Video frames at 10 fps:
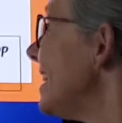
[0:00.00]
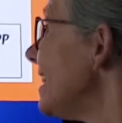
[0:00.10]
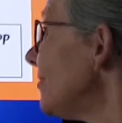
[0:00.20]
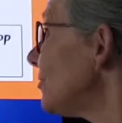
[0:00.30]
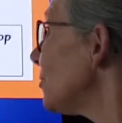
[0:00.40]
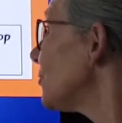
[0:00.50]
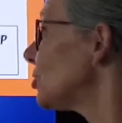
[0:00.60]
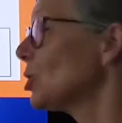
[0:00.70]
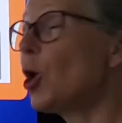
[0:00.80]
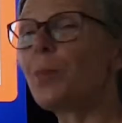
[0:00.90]
Lift off the
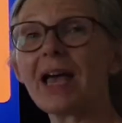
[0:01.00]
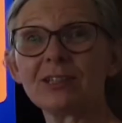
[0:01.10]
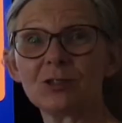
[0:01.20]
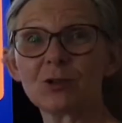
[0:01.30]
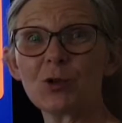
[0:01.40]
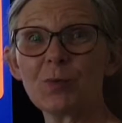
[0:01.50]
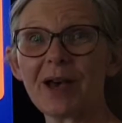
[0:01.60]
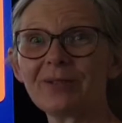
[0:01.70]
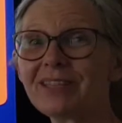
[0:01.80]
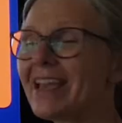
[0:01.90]
top and scoop
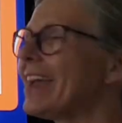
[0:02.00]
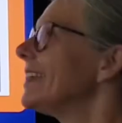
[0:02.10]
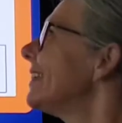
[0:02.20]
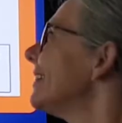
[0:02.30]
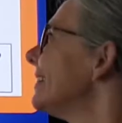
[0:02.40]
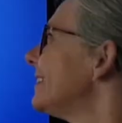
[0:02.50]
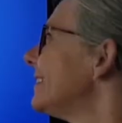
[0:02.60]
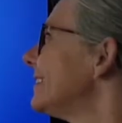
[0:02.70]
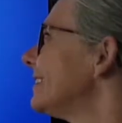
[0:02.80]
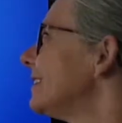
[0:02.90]
out the egg.
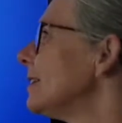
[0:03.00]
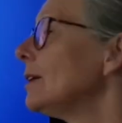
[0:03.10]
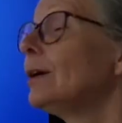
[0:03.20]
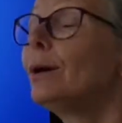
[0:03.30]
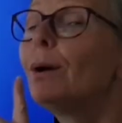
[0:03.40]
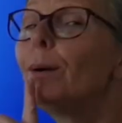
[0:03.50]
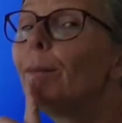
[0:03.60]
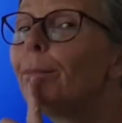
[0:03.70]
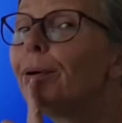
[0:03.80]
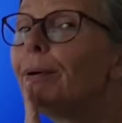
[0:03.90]

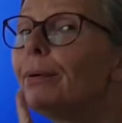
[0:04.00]
P.